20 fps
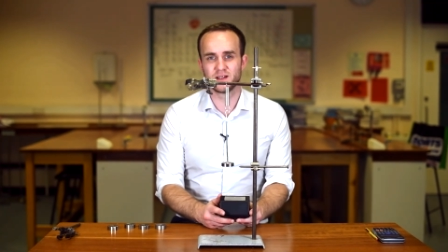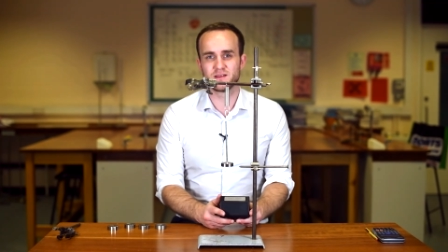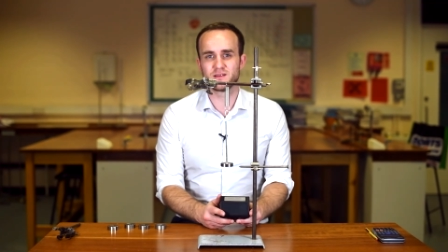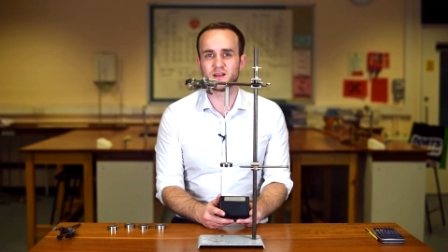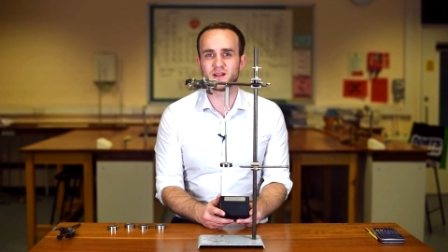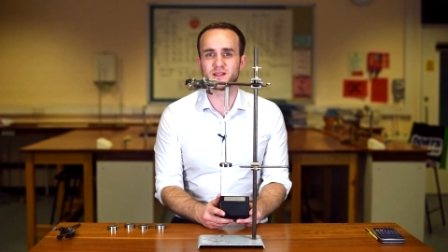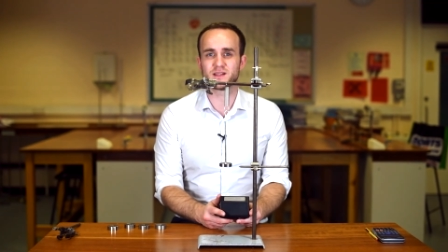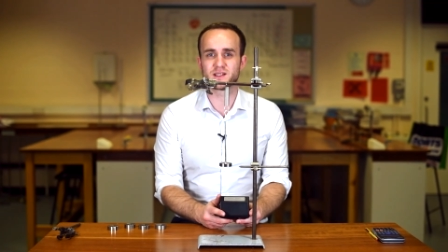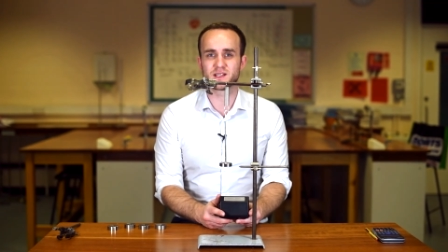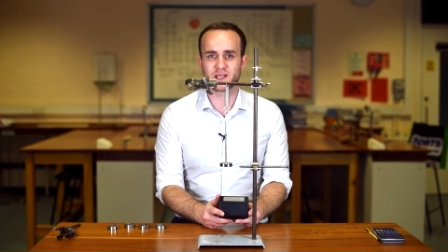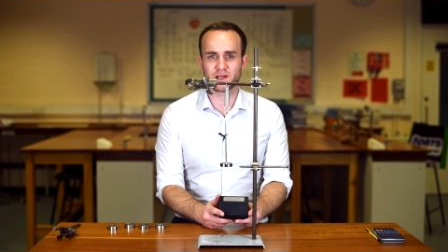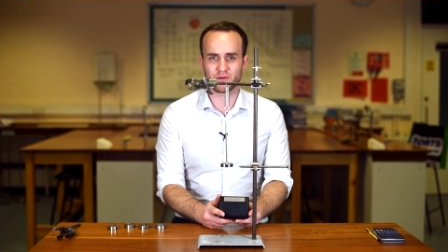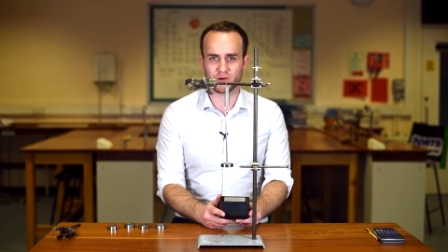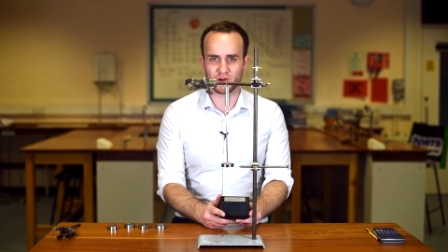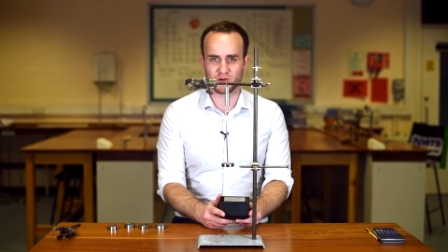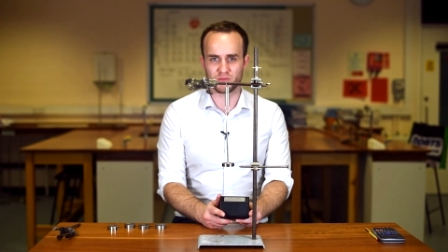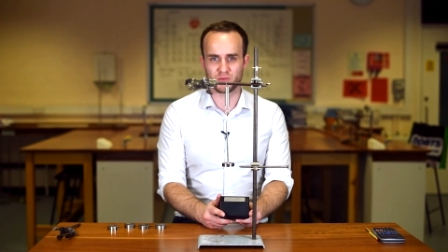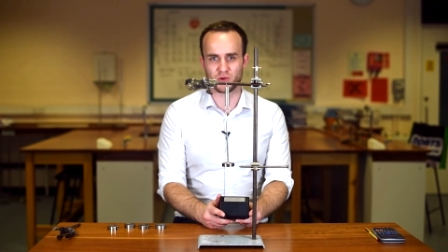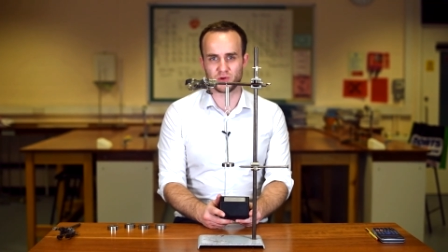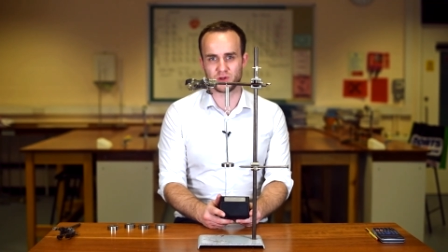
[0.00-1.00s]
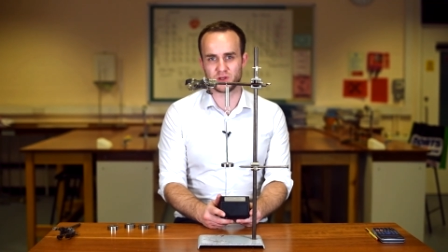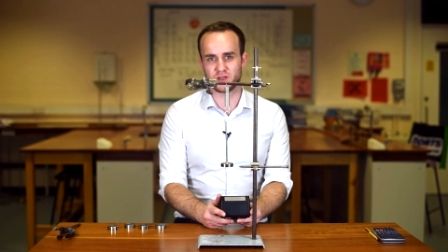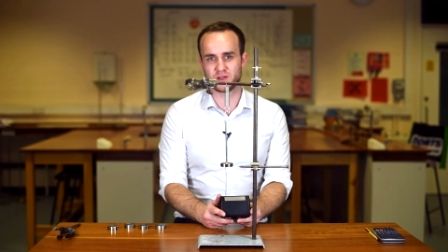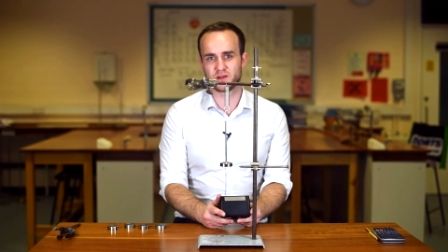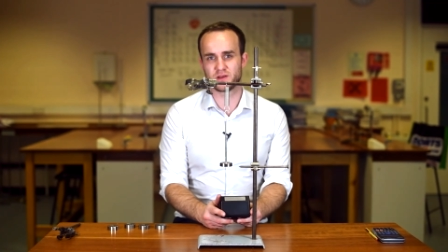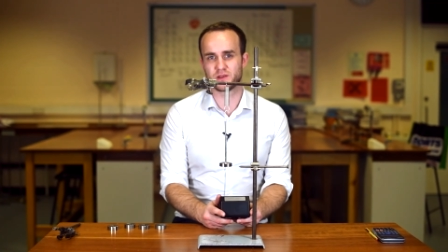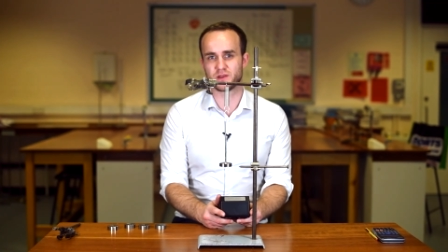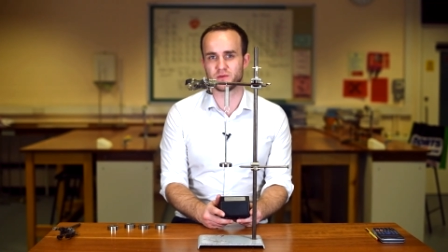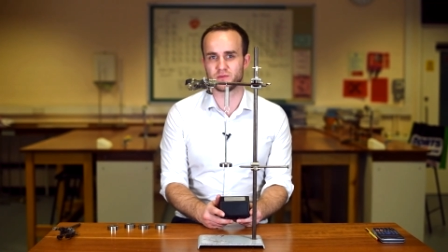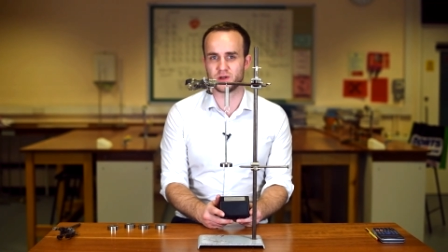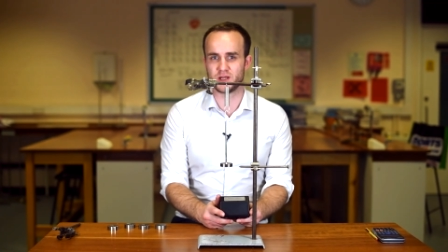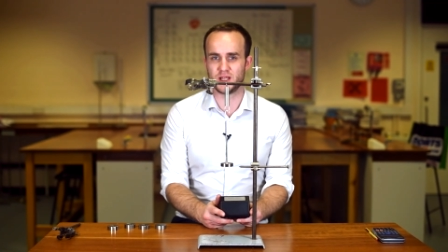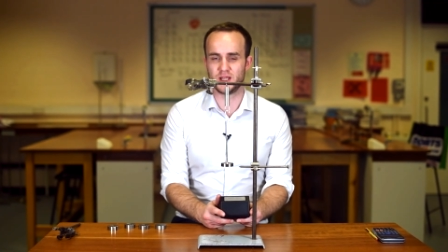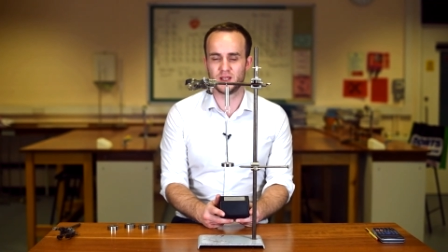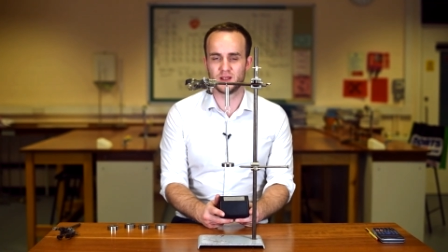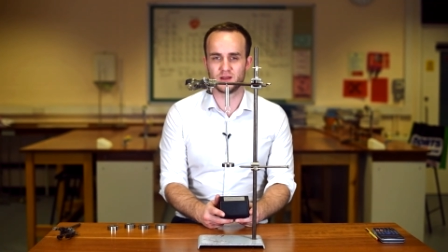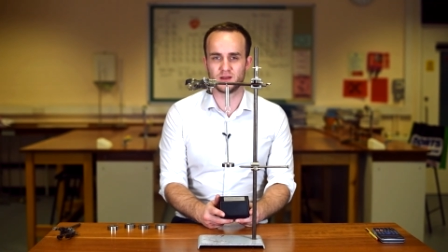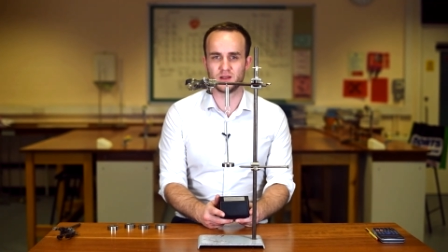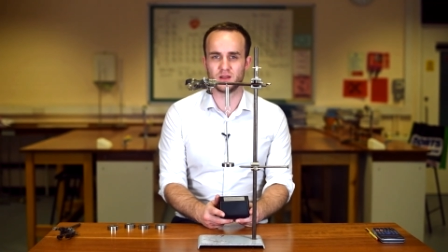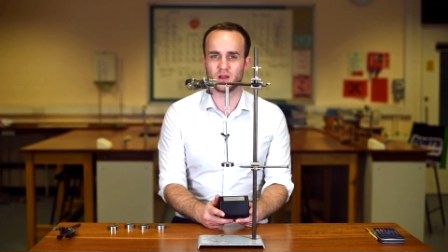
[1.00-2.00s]
that's
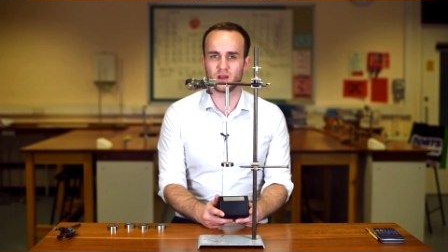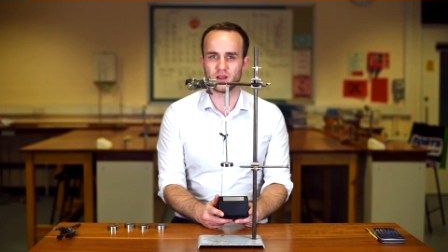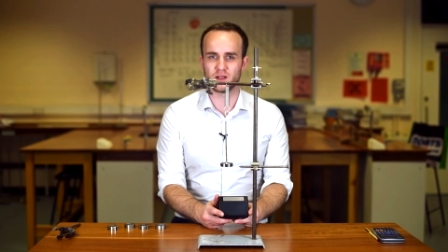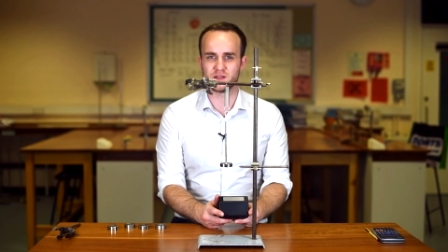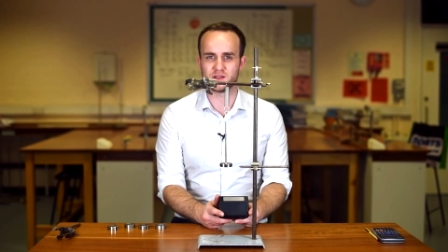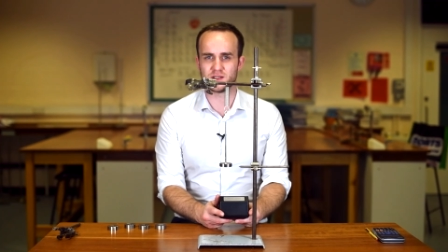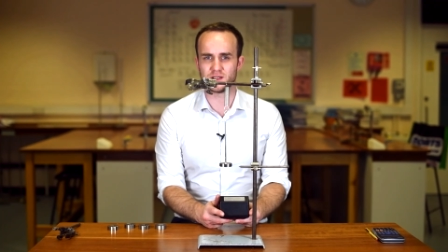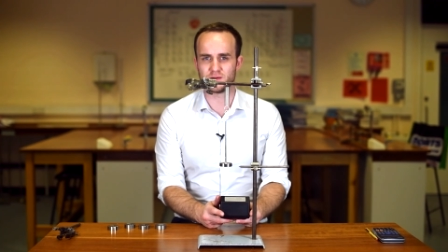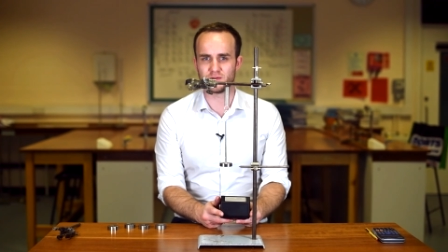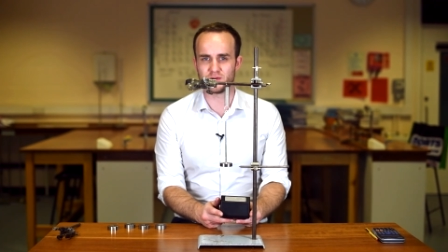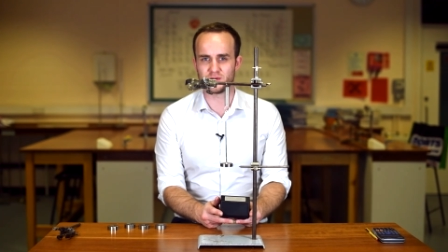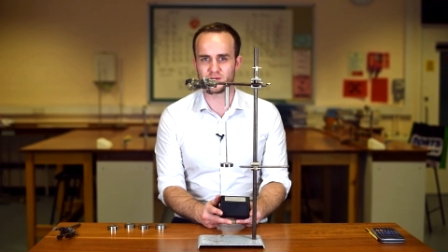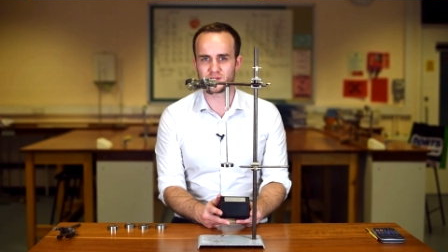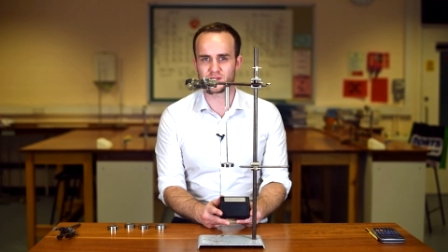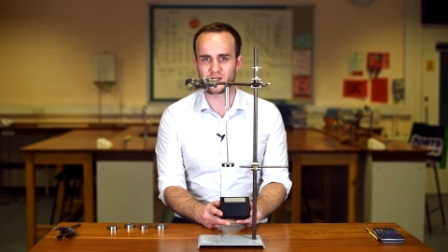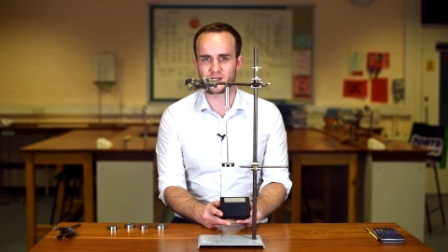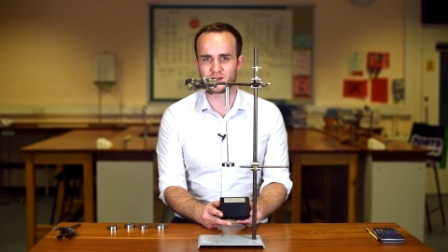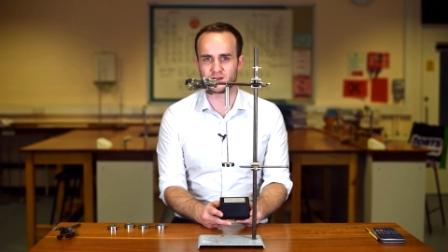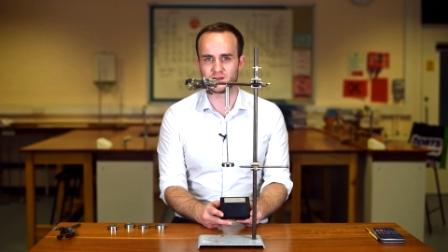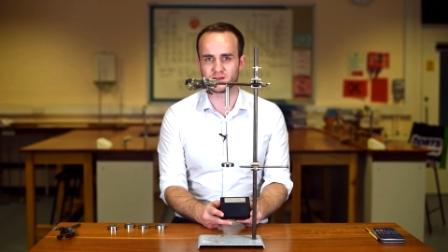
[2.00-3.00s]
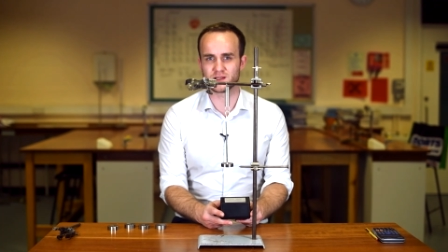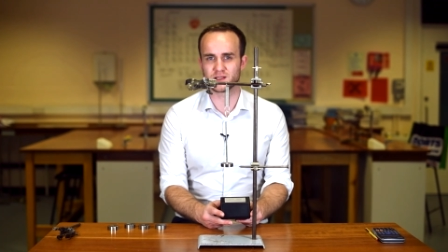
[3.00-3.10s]
0.390 seconds.